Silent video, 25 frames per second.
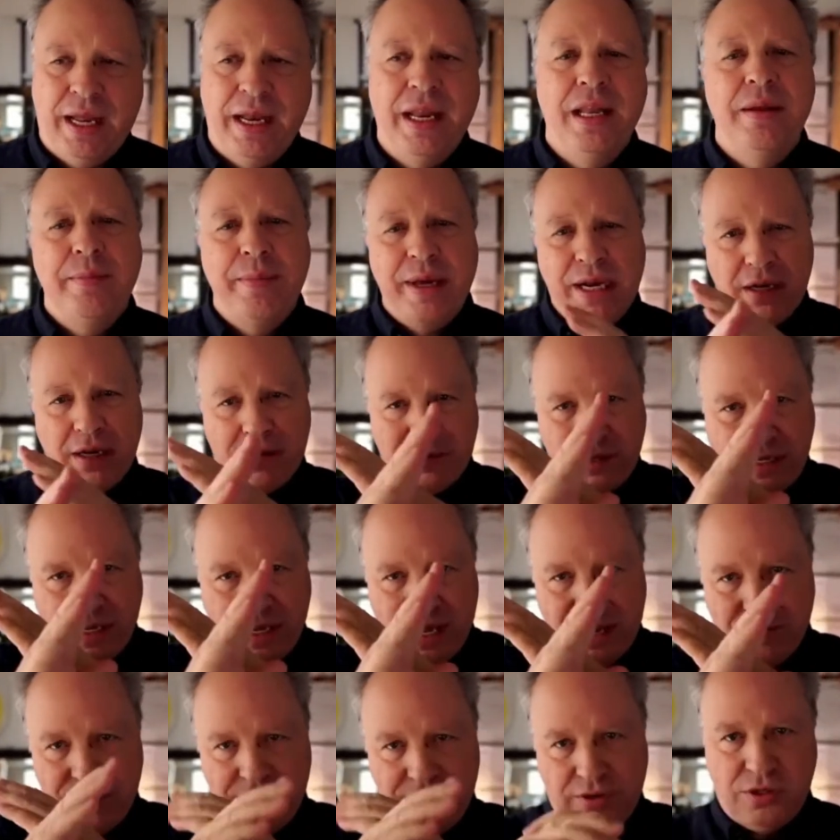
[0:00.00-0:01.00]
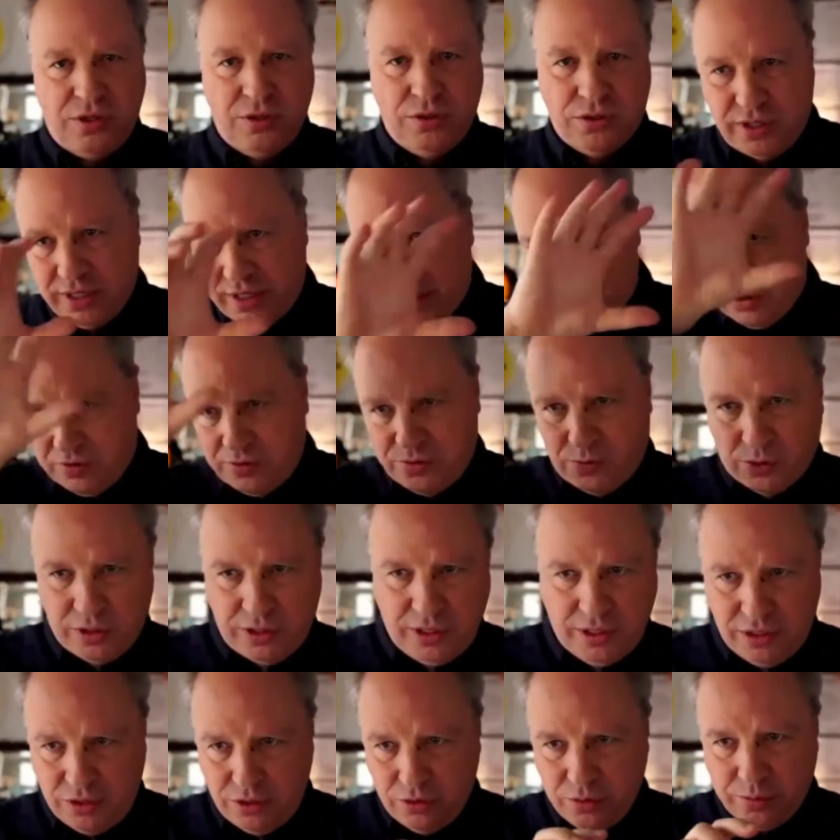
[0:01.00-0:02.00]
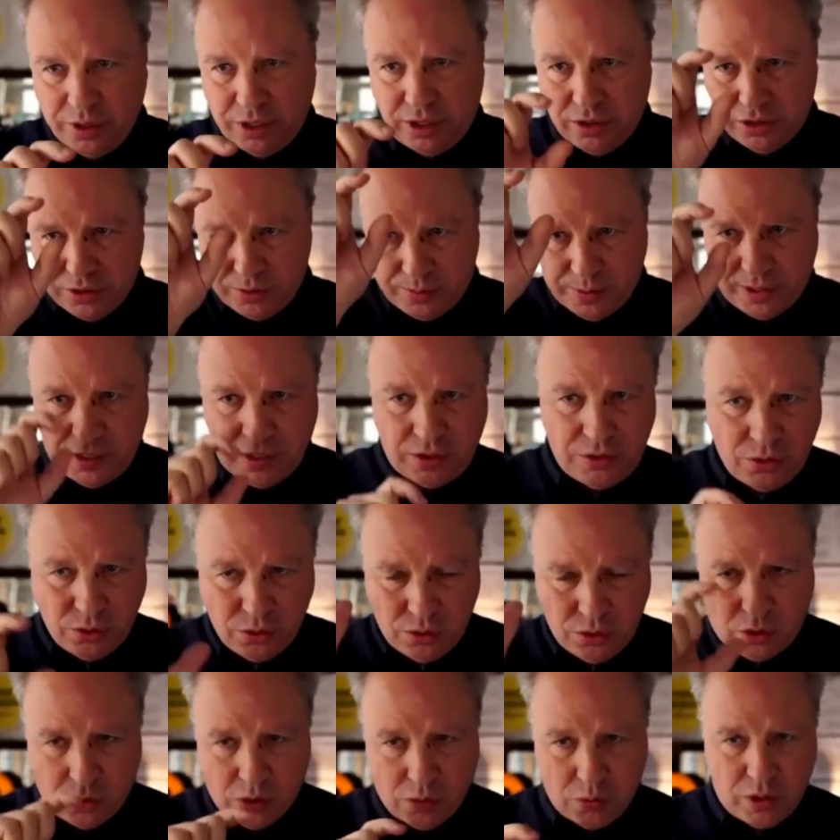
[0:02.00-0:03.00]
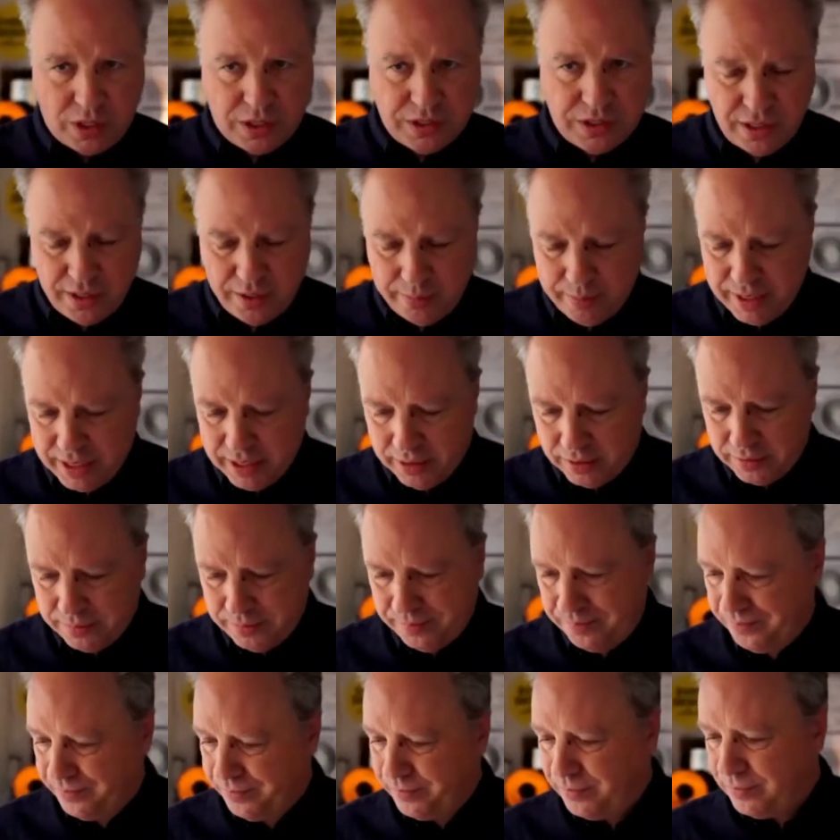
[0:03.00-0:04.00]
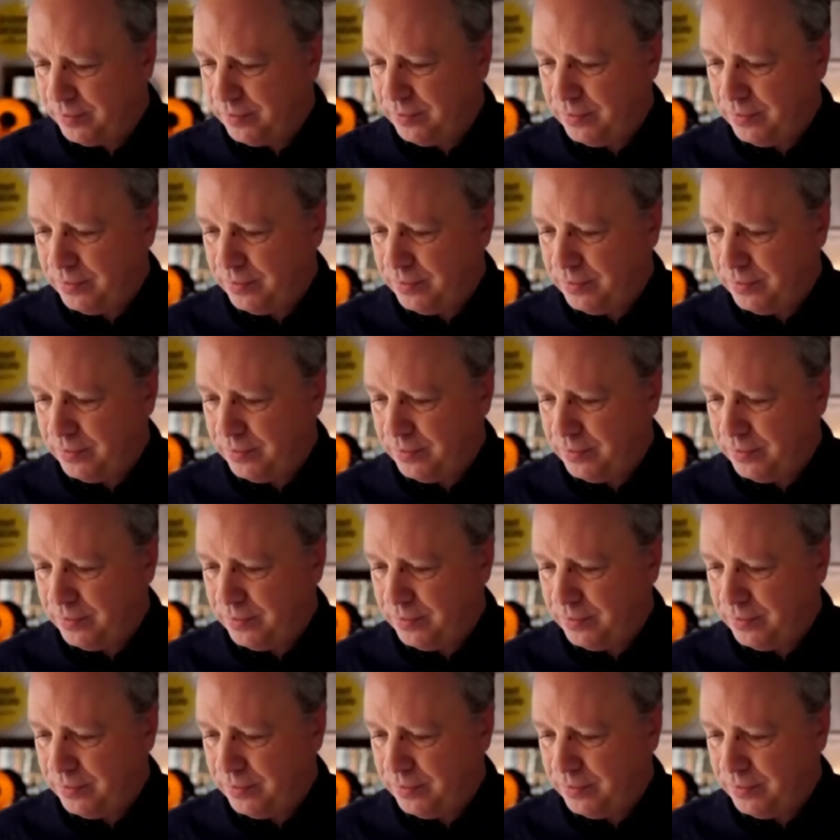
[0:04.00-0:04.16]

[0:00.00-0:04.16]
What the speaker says: And in the middle of the canvas, you'll see there's 14 cubicles, but the two core ones in the middle